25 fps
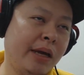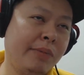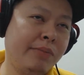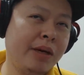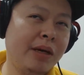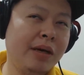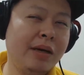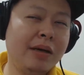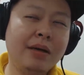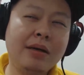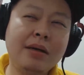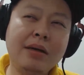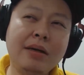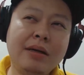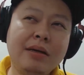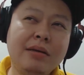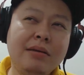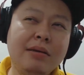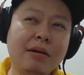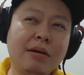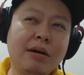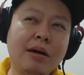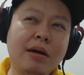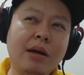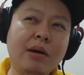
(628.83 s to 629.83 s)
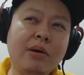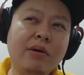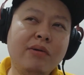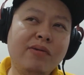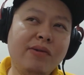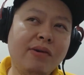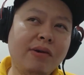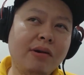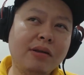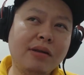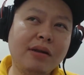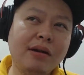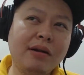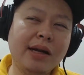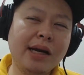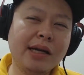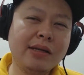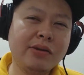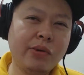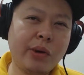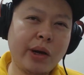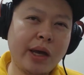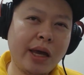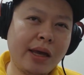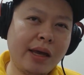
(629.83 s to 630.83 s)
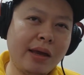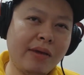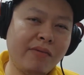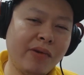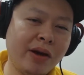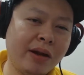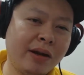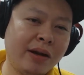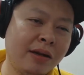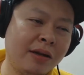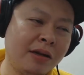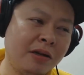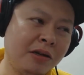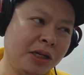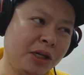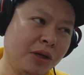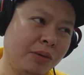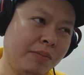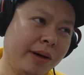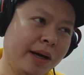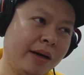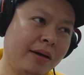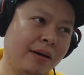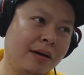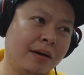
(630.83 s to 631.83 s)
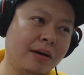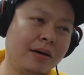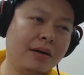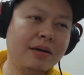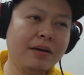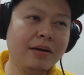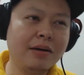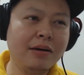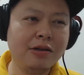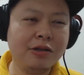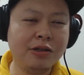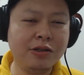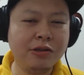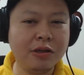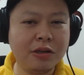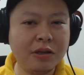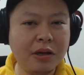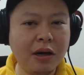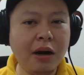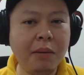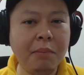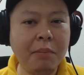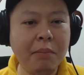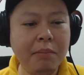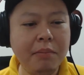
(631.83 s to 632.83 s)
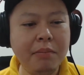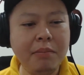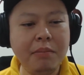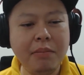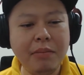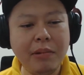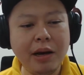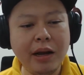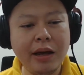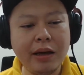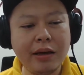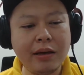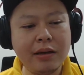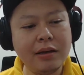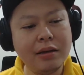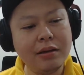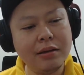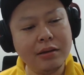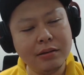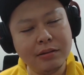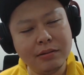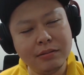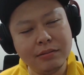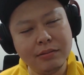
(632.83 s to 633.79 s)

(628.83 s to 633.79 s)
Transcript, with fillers: Maybe the clue for the next ranking event and the new banner should come like,